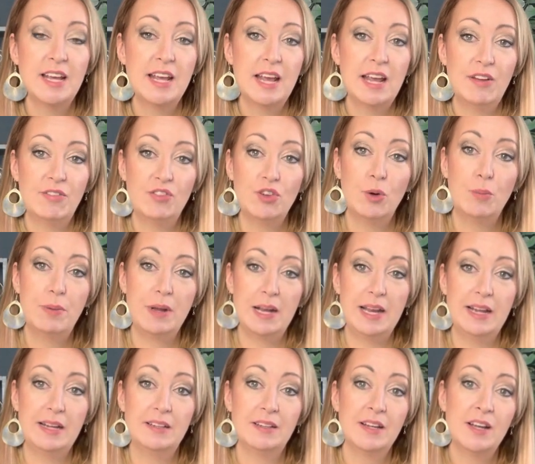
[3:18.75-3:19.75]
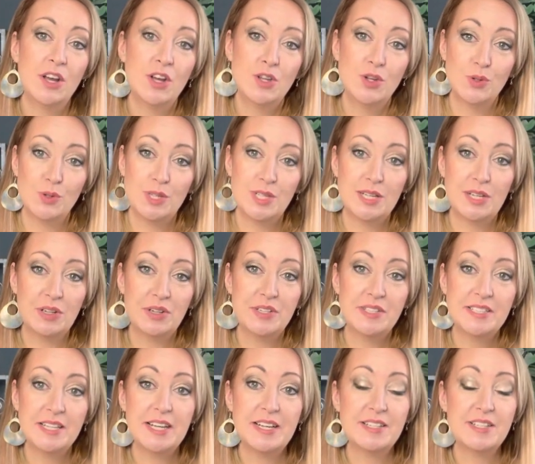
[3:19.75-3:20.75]
if you're billing your
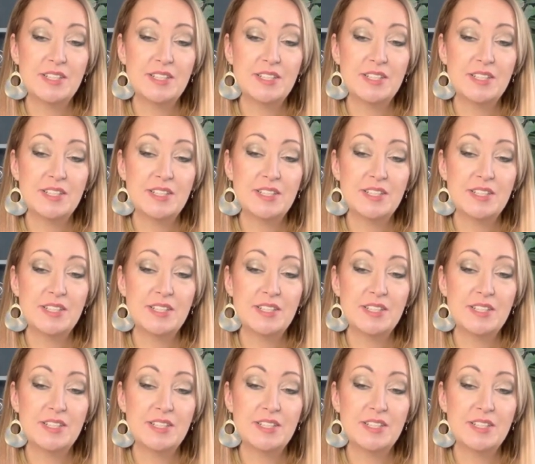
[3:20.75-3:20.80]
CIC.